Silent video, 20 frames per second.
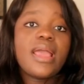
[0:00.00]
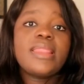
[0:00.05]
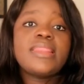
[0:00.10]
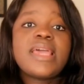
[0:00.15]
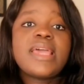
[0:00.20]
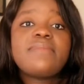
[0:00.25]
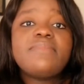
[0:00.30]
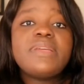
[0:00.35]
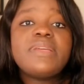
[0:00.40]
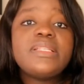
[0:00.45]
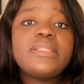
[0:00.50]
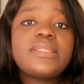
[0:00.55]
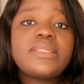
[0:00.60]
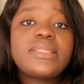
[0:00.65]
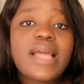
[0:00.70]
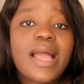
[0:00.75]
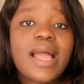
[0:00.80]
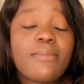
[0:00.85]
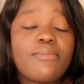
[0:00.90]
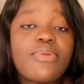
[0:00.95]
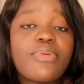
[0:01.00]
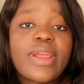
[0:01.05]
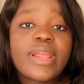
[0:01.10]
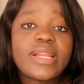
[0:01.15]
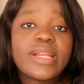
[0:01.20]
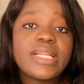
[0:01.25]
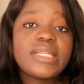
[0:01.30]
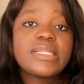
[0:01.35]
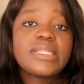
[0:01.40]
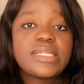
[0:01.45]
that means I'm
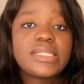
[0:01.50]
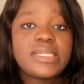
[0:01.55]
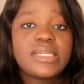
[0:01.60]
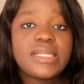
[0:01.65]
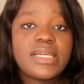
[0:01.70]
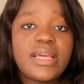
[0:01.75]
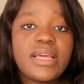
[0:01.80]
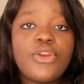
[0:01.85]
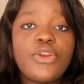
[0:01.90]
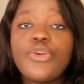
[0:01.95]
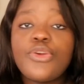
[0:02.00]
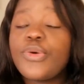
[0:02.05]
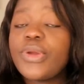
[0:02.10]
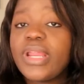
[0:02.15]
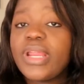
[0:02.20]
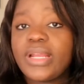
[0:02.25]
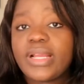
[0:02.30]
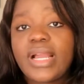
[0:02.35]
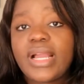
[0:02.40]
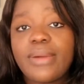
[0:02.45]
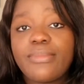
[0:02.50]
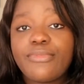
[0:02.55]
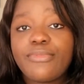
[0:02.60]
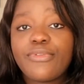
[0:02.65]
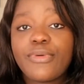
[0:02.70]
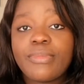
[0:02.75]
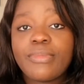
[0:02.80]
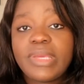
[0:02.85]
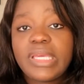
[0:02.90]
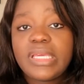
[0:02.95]
pregnant, no income
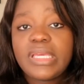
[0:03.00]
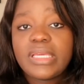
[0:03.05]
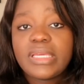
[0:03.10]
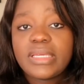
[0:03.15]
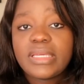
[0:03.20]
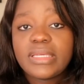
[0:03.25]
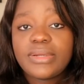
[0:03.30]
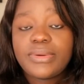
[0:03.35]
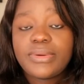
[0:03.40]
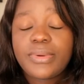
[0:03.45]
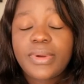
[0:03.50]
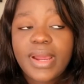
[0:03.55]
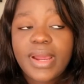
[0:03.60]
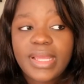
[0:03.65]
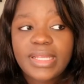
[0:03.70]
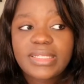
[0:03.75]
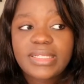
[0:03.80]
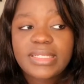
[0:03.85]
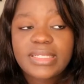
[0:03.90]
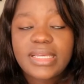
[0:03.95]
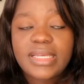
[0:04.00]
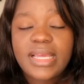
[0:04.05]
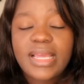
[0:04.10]
for me, right?